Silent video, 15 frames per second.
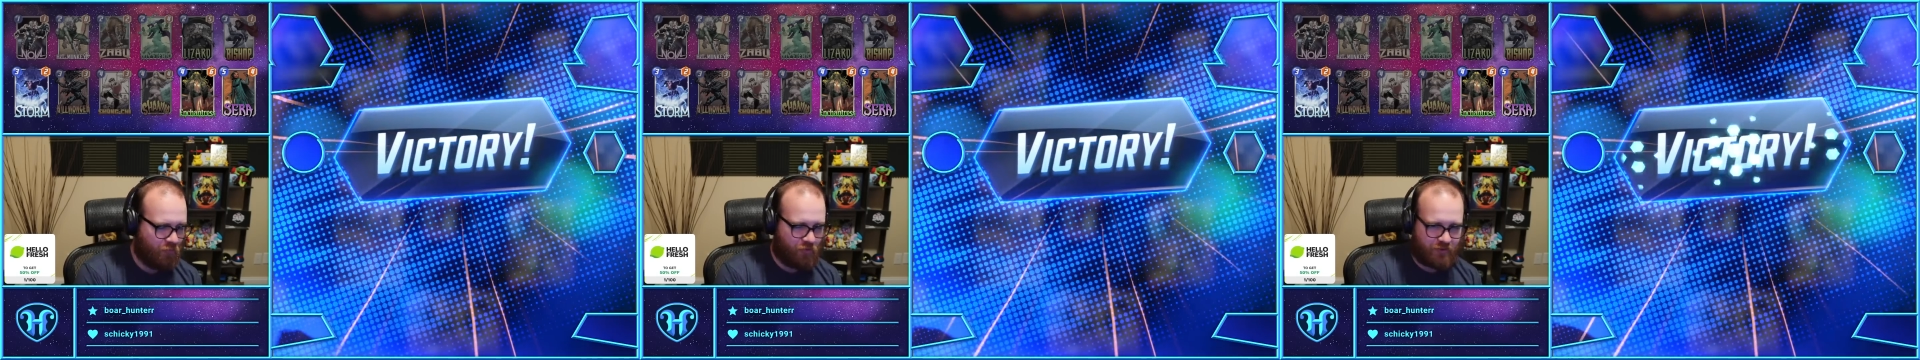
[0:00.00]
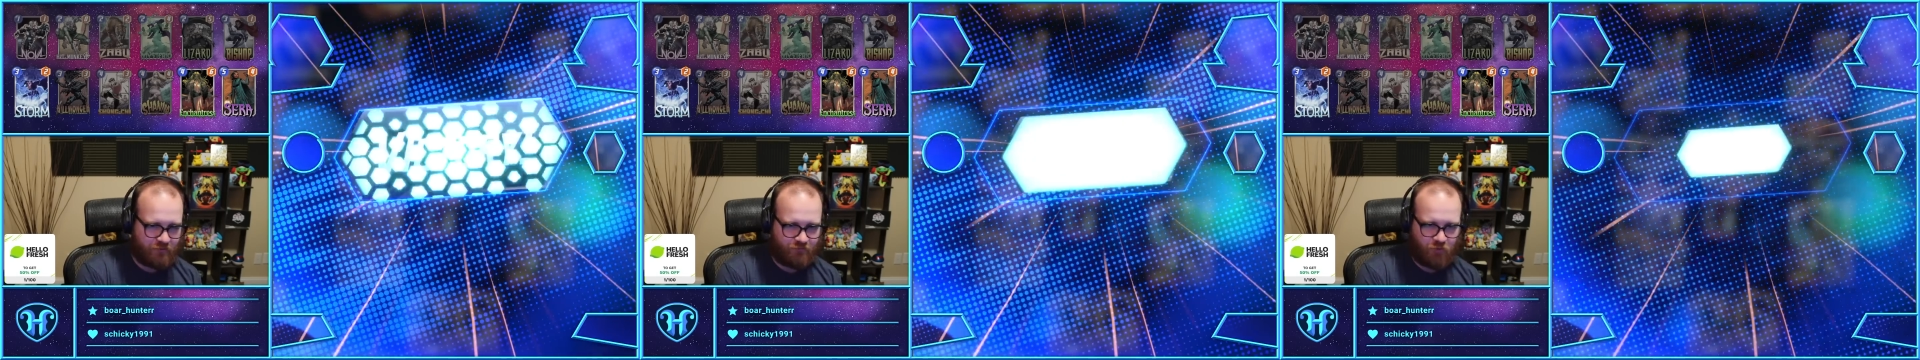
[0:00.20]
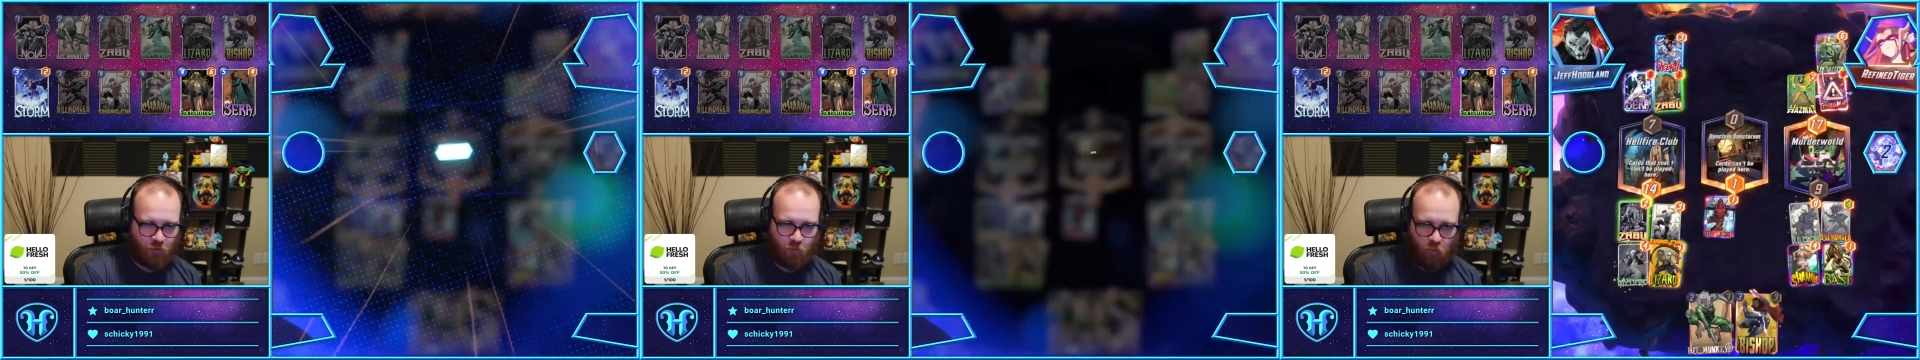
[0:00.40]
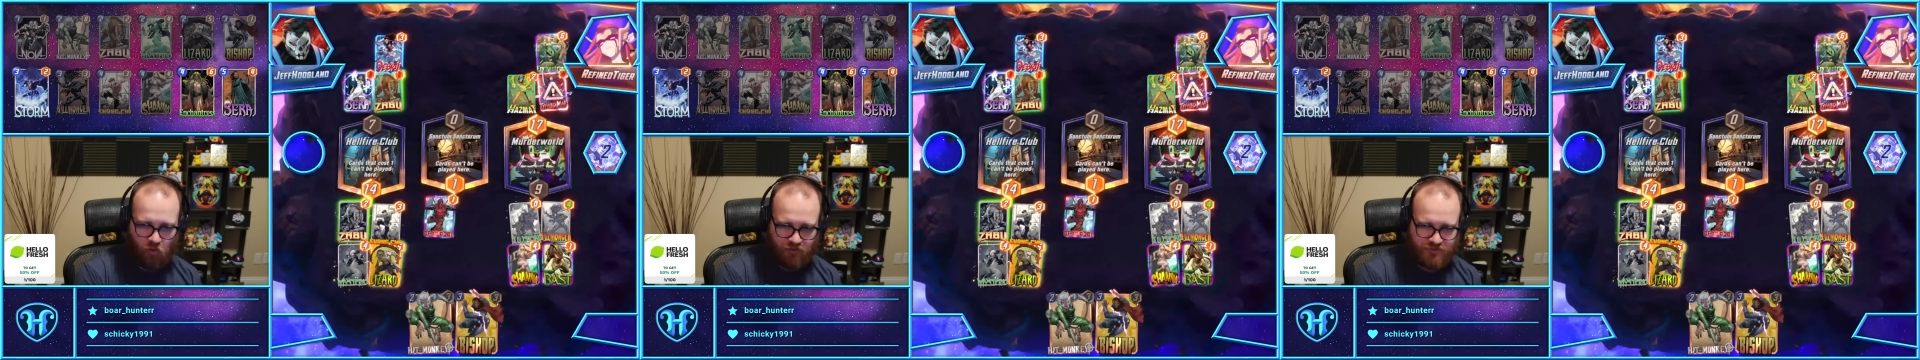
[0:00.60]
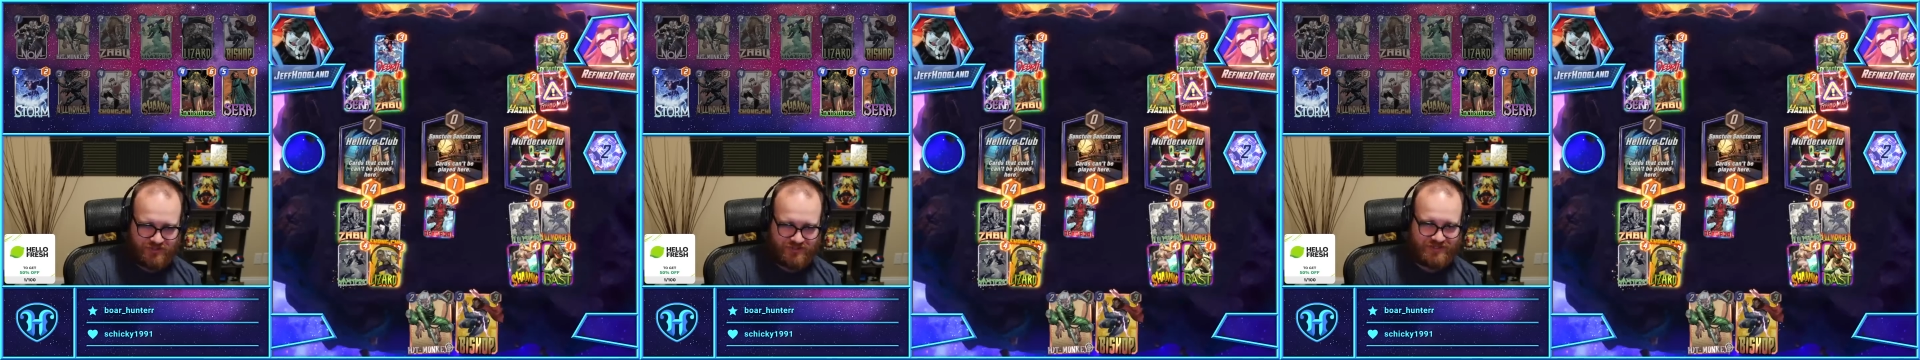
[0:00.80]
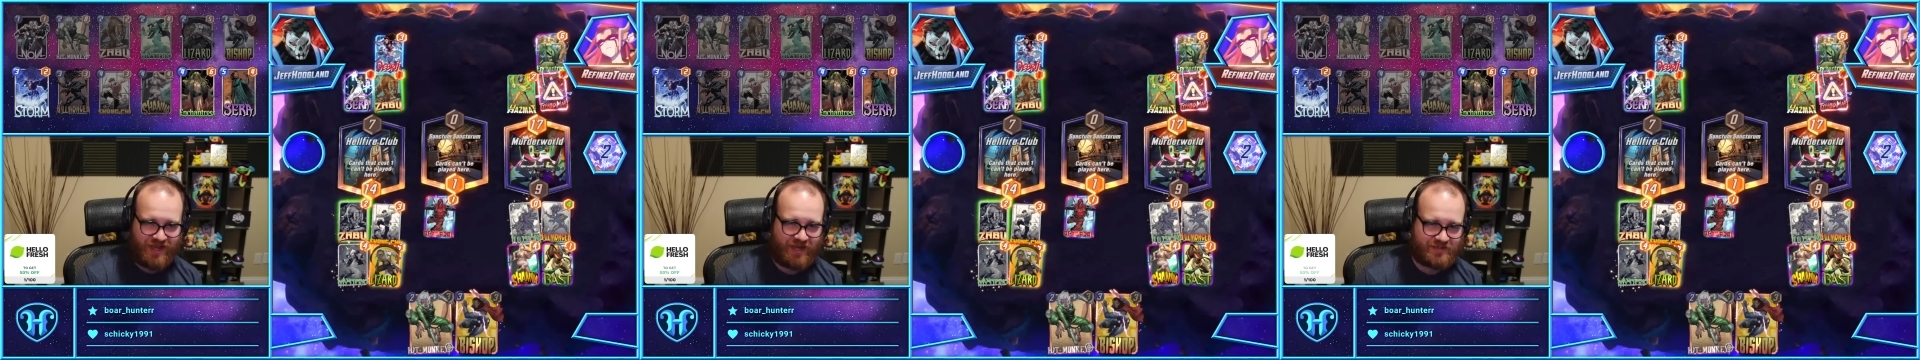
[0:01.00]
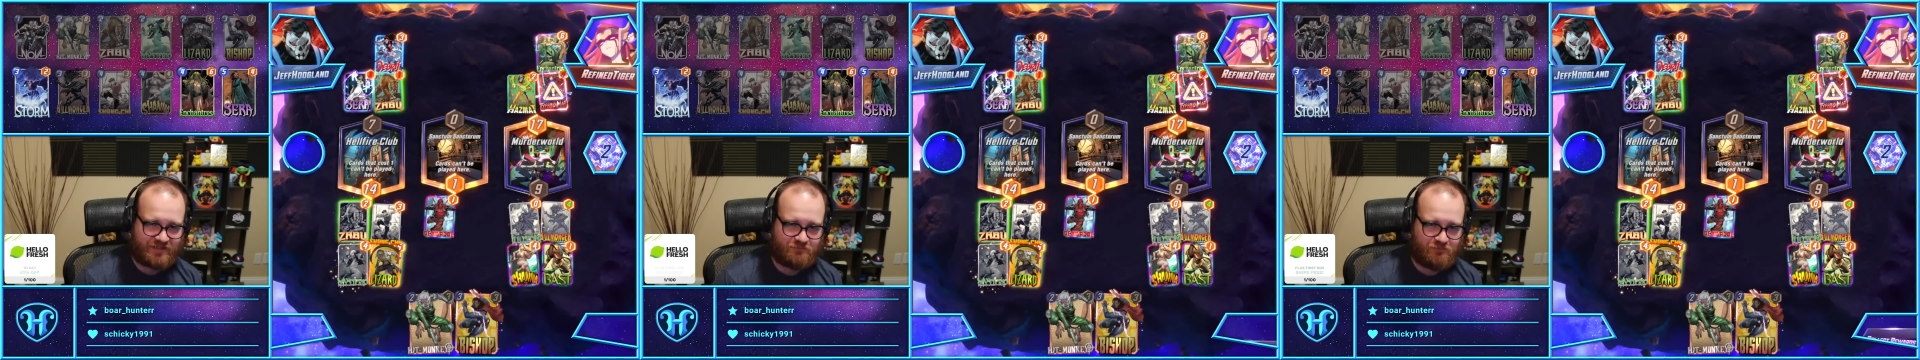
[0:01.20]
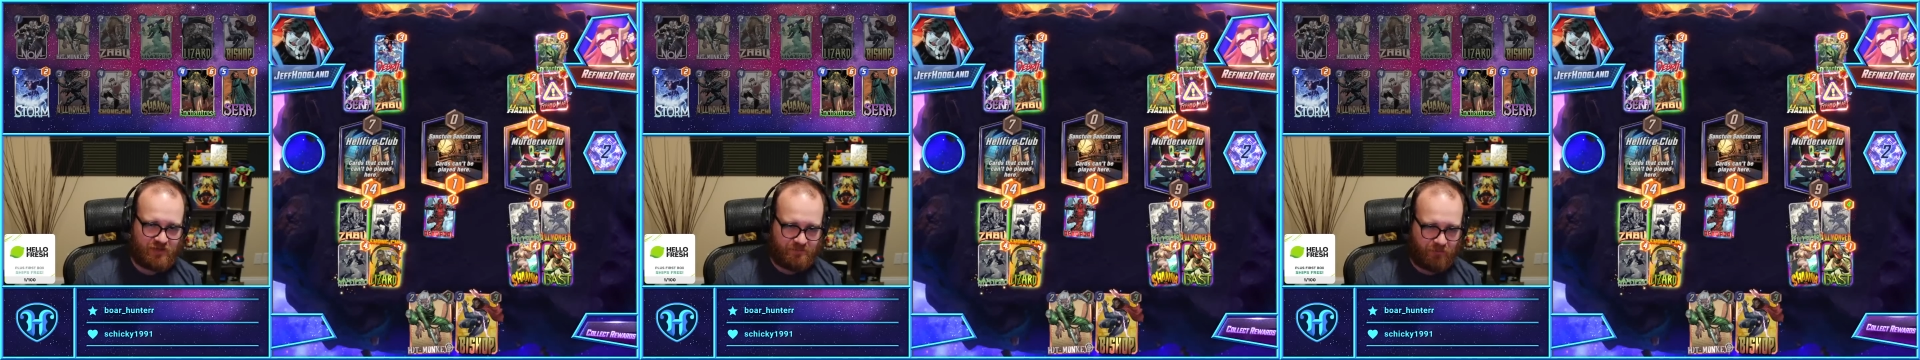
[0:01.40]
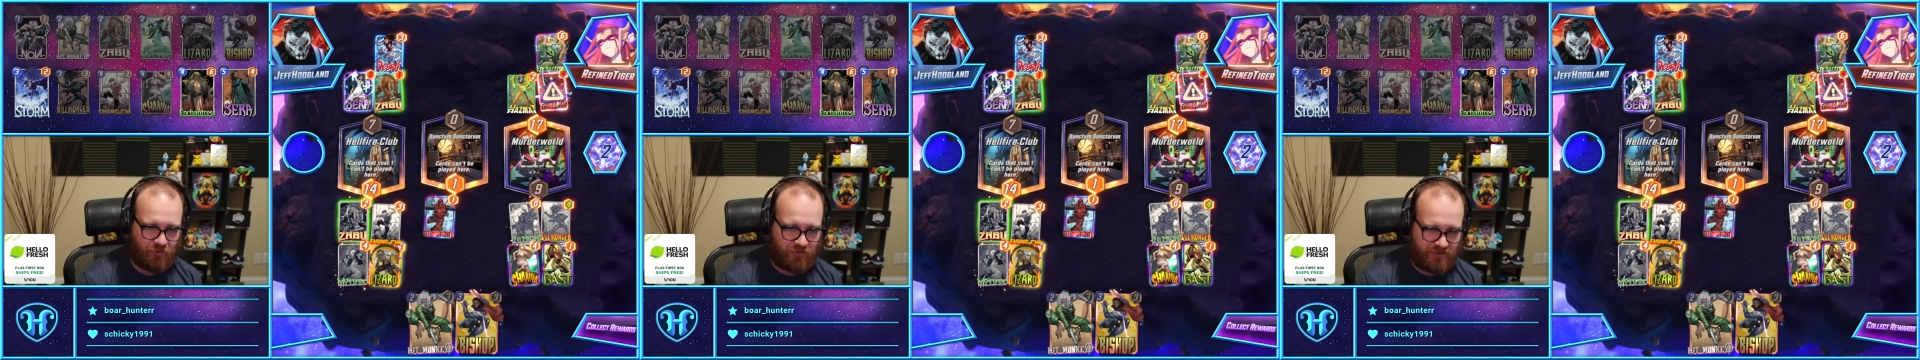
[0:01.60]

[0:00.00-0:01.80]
one of the worst decks people